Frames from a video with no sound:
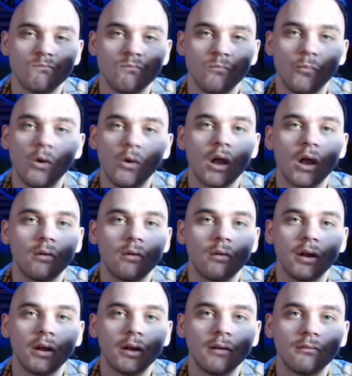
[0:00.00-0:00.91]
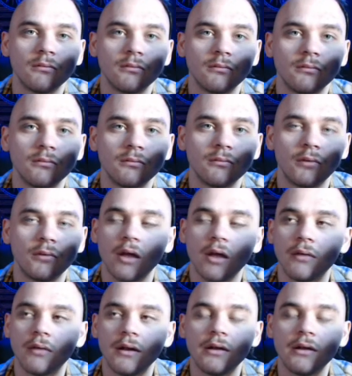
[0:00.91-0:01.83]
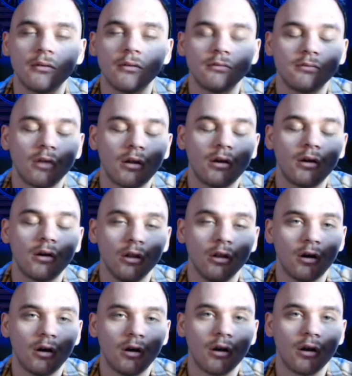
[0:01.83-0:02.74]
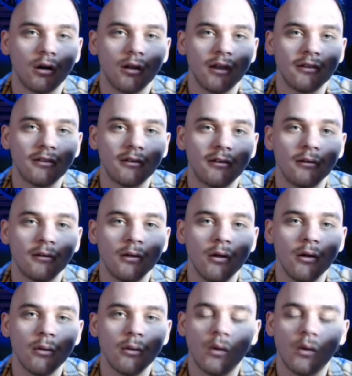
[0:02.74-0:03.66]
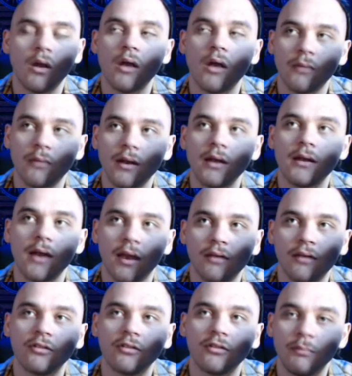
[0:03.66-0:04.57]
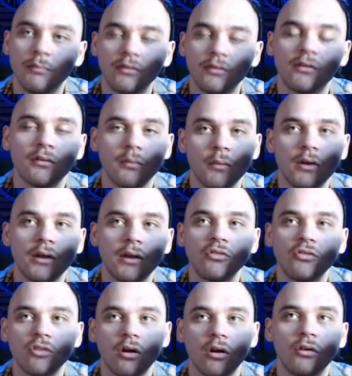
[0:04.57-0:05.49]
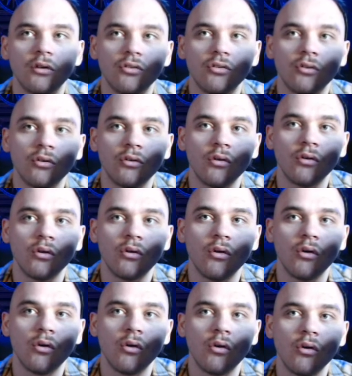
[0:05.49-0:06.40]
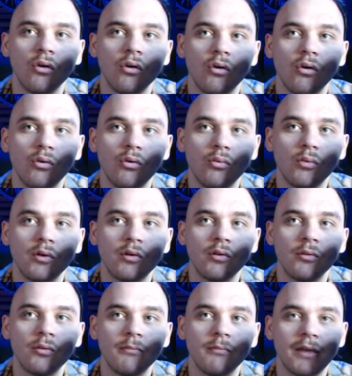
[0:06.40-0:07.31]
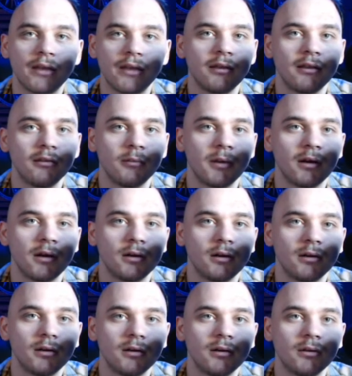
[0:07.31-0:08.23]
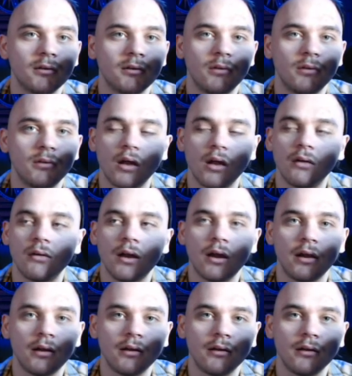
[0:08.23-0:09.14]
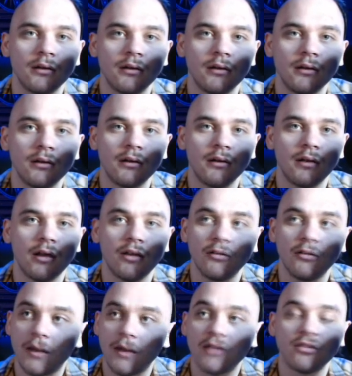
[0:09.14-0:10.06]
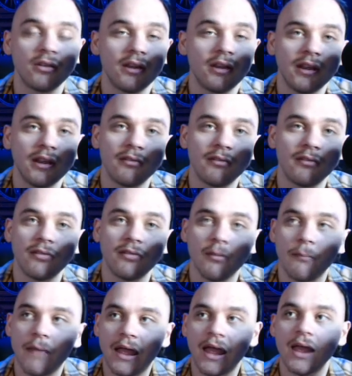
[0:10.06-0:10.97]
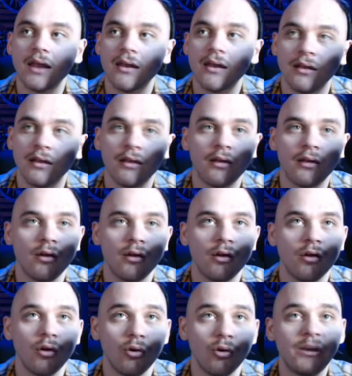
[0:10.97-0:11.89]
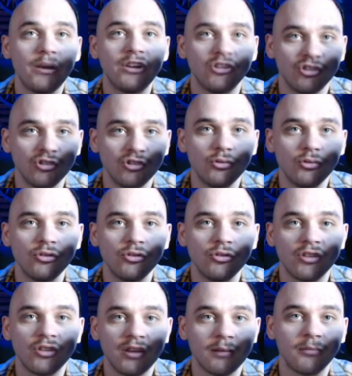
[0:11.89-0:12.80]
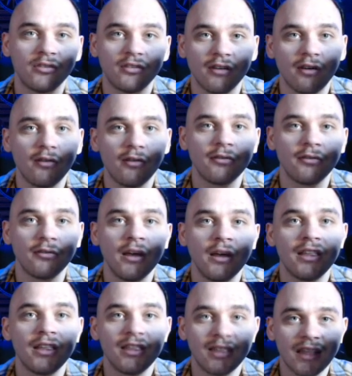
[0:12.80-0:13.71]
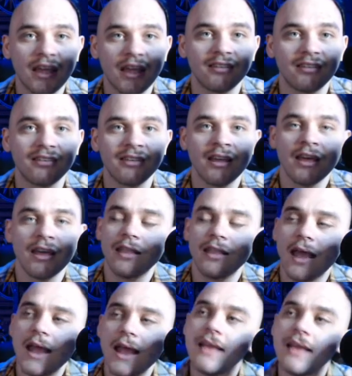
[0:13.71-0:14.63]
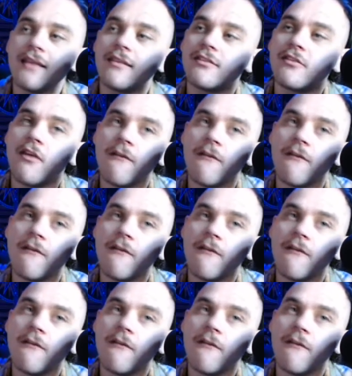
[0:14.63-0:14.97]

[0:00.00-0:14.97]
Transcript: we're not ready. We're not ready to learn our lesson. We're not ready to actually put someone in charge who will make things better. We're not ready. Especially if the man who we choose himself thinks that his